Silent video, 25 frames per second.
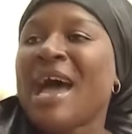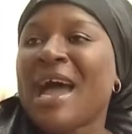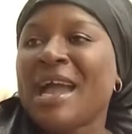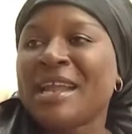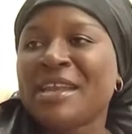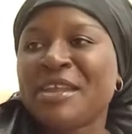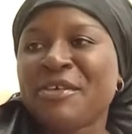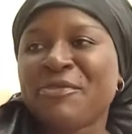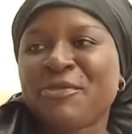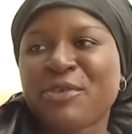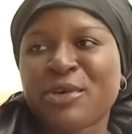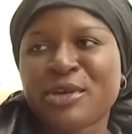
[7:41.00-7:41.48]

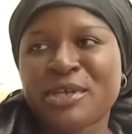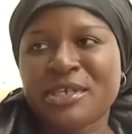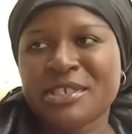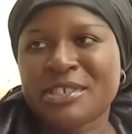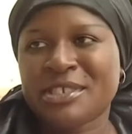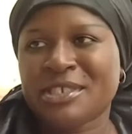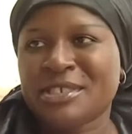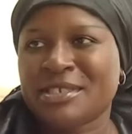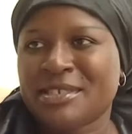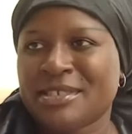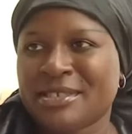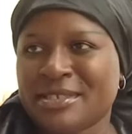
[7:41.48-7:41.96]
I dey for
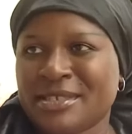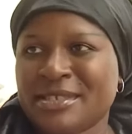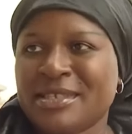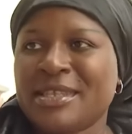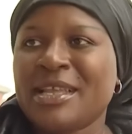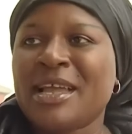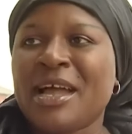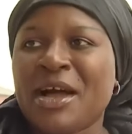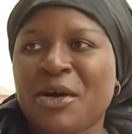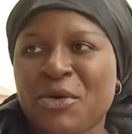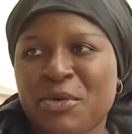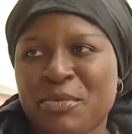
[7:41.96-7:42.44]

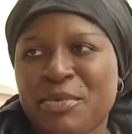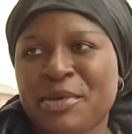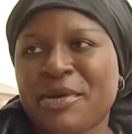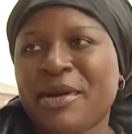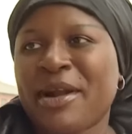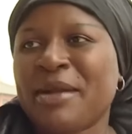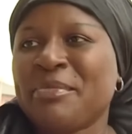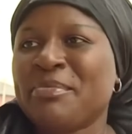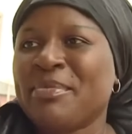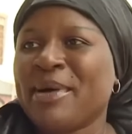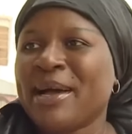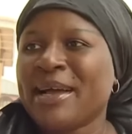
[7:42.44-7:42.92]
kitchen. I will be
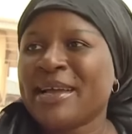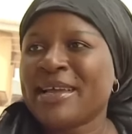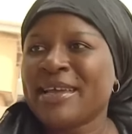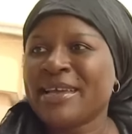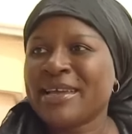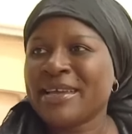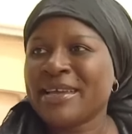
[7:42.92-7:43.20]
right back.